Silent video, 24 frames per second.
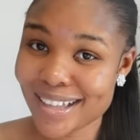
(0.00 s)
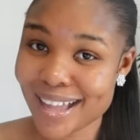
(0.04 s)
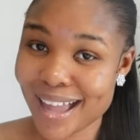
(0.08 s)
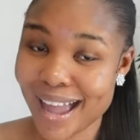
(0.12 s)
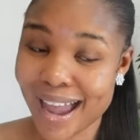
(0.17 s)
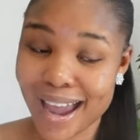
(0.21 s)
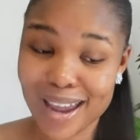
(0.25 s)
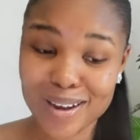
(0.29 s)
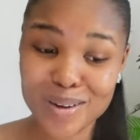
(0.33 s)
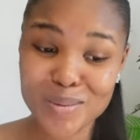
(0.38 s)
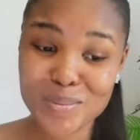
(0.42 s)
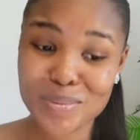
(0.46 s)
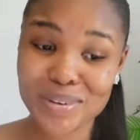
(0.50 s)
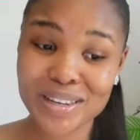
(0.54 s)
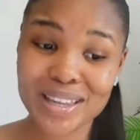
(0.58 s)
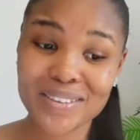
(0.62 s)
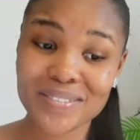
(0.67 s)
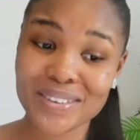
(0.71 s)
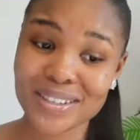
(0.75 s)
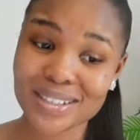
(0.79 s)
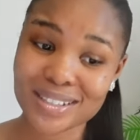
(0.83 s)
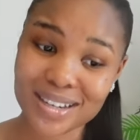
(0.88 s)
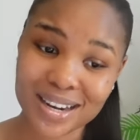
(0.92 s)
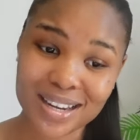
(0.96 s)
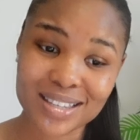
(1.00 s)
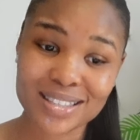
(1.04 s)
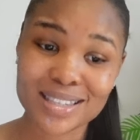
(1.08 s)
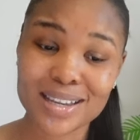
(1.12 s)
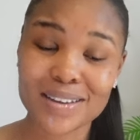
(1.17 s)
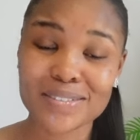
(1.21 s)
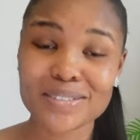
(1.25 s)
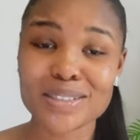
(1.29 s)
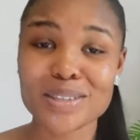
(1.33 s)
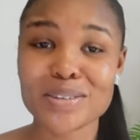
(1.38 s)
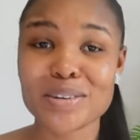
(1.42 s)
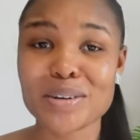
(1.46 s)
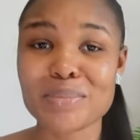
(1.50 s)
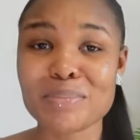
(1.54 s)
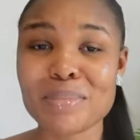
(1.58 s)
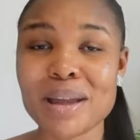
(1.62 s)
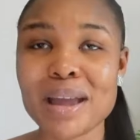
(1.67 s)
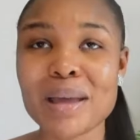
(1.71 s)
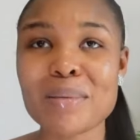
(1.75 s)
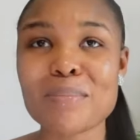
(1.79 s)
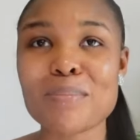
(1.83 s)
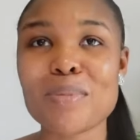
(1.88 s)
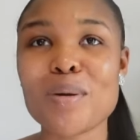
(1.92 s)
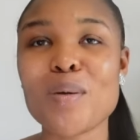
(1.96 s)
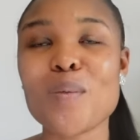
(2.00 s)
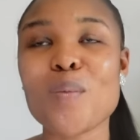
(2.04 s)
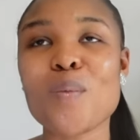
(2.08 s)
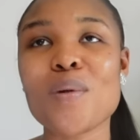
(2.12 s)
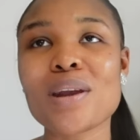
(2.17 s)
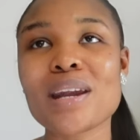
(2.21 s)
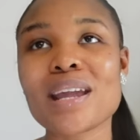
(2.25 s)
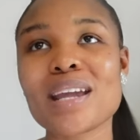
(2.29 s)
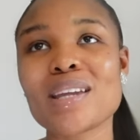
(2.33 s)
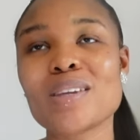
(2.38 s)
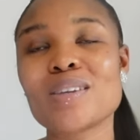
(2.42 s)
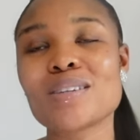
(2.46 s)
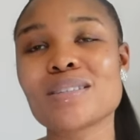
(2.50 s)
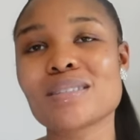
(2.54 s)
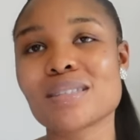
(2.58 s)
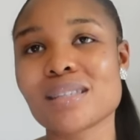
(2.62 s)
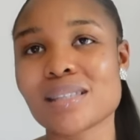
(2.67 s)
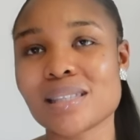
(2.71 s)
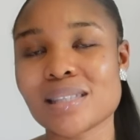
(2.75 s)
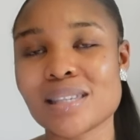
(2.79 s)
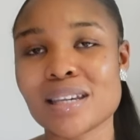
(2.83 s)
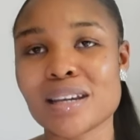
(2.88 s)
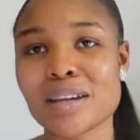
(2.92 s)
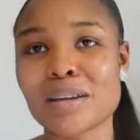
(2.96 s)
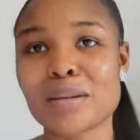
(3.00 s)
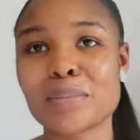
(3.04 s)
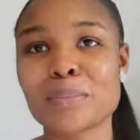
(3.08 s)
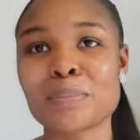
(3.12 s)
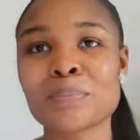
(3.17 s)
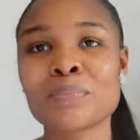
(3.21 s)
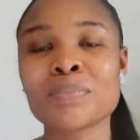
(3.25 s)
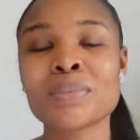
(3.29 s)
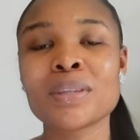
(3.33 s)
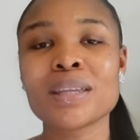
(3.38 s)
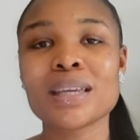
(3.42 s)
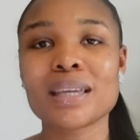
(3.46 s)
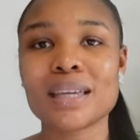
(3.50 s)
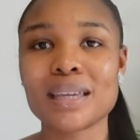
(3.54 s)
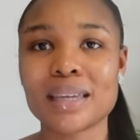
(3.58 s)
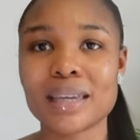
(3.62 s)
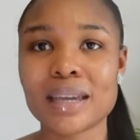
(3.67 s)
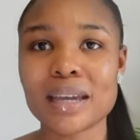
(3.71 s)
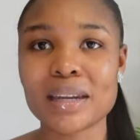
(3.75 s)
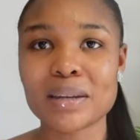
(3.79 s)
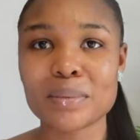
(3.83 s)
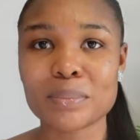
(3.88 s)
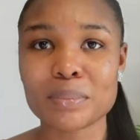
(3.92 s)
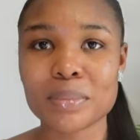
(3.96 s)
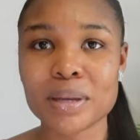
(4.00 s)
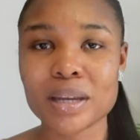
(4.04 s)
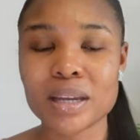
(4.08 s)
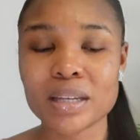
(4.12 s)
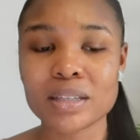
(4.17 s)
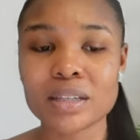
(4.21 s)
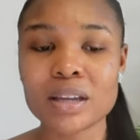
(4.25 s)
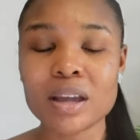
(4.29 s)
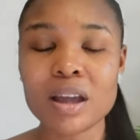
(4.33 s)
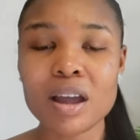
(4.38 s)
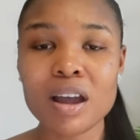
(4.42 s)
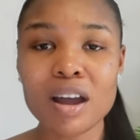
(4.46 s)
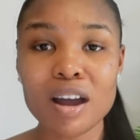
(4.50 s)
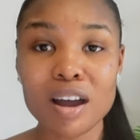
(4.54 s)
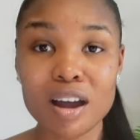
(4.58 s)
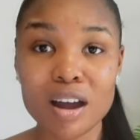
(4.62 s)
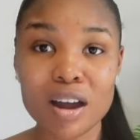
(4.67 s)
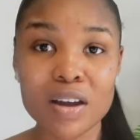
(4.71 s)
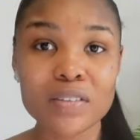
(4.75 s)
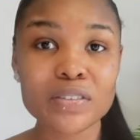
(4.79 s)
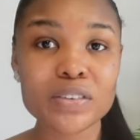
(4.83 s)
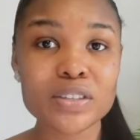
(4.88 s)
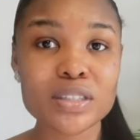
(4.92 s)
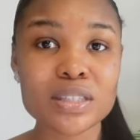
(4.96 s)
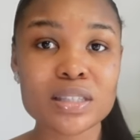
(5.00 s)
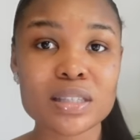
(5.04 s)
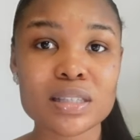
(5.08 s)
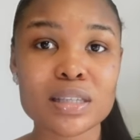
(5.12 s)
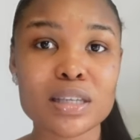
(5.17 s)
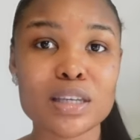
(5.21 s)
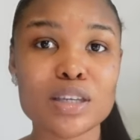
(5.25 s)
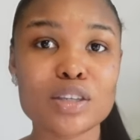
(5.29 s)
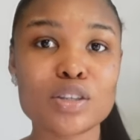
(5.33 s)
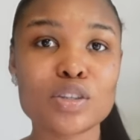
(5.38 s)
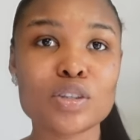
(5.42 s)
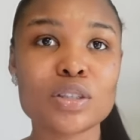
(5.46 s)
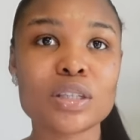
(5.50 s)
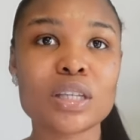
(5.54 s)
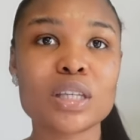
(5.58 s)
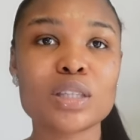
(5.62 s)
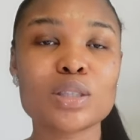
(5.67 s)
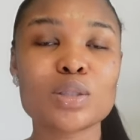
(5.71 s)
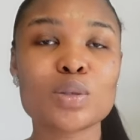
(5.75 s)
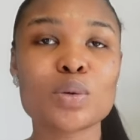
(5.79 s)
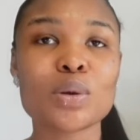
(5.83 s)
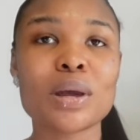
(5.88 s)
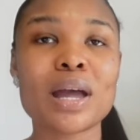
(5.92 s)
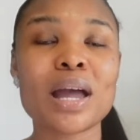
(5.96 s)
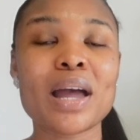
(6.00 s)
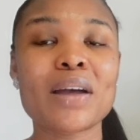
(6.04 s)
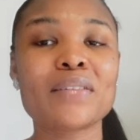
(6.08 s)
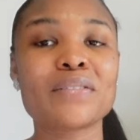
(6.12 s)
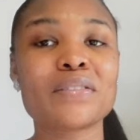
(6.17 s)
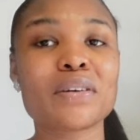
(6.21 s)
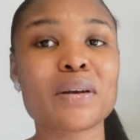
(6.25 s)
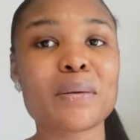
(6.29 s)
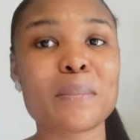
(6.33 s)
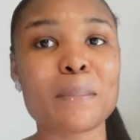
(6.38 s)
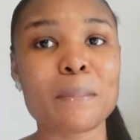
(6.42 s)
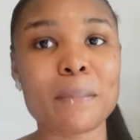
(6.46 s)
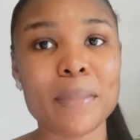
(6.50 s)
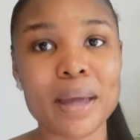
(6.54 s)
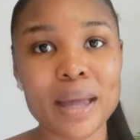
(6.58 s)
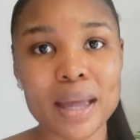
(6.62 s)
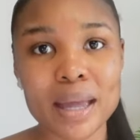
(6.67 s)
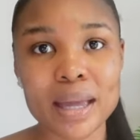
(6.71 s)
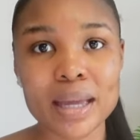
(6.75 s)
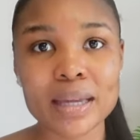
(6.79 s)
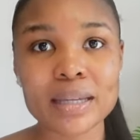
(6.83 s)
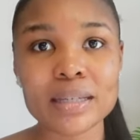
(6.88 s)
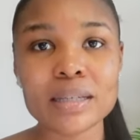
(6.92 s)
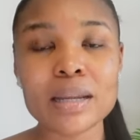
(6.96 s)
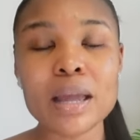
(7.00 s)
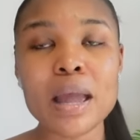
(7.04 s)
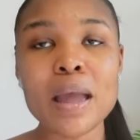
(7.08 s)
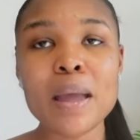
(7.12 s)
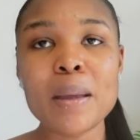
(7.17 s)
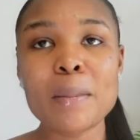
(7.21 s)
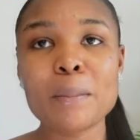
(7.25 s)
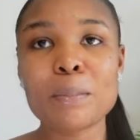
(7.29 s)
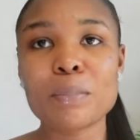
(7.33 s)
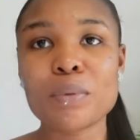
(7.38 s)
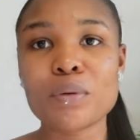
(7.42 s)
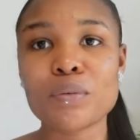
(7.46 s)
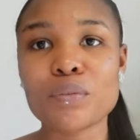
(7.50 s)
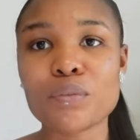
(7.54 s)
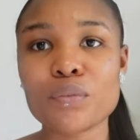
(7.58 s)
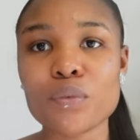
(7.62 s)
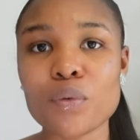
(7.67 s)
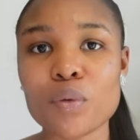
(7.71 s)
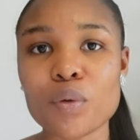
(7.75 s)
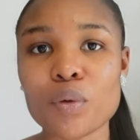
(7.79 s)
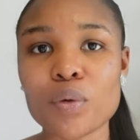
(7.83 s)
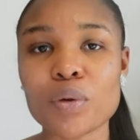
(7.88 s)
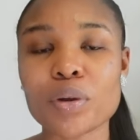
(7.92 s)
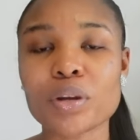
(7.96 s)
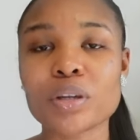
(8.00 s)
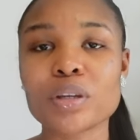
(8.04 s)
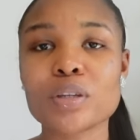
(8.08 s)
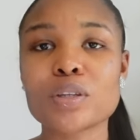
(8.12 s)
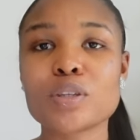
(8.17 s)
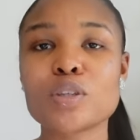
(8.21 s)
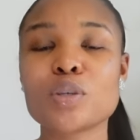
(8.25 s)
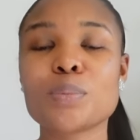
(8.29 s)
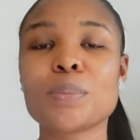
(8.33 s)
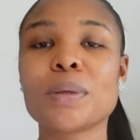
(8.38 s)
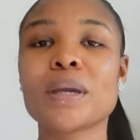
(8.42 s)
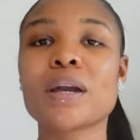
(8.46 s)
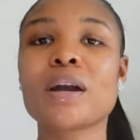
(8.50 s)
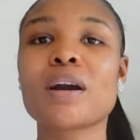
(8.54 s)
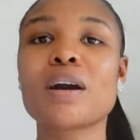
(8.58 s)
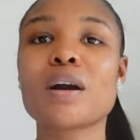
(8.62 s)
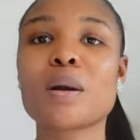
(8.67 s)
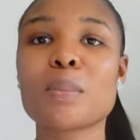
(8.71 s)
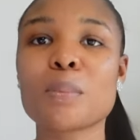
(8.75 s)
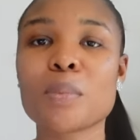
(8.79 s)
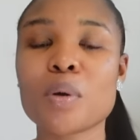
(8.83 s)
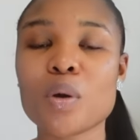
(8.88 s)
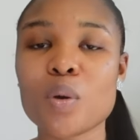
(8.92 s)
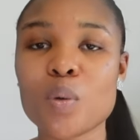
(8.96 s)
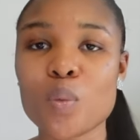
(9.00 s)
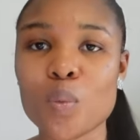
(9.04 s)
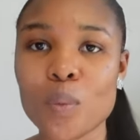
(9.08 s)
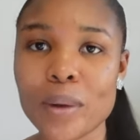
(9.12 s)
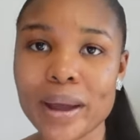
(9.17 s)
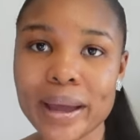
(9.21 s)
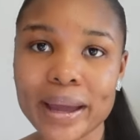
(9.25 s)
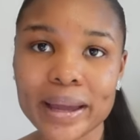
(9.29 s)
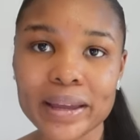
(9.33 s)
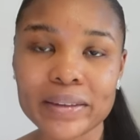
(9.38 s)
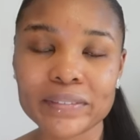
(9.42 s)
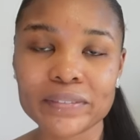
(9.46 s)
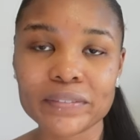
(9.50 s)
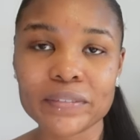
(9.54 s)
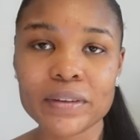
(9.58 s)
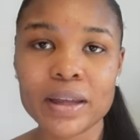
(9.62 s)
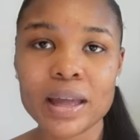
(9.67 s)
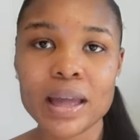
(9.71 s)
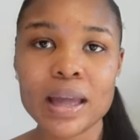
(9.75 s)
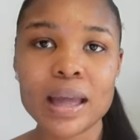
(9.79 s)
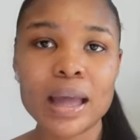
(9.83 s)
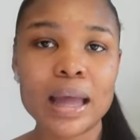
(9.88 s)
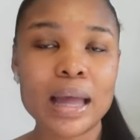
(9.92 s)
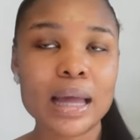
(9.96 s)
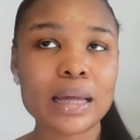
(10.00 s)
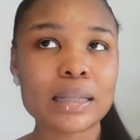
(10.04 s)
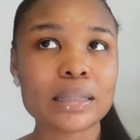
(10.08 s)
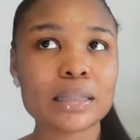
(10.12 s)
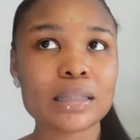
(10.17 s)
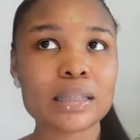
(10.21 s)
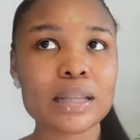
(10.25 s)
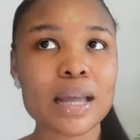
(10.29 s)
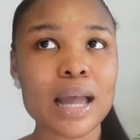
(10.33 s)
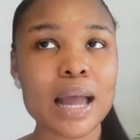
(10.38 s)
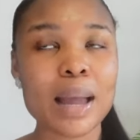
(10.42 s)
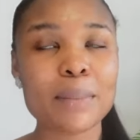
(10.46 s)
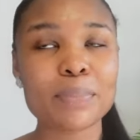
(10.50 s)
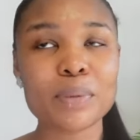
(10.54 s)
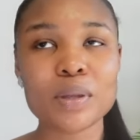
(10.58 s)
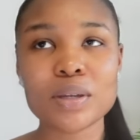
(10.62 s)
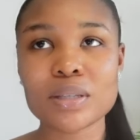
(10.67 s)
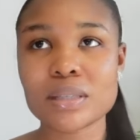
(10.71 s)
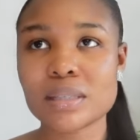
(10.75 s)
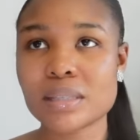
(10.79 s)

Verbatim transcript: I don't believe in chasing after a man, but when I use the term get a man, obviously you need to have a man before you become a wife. And I'm not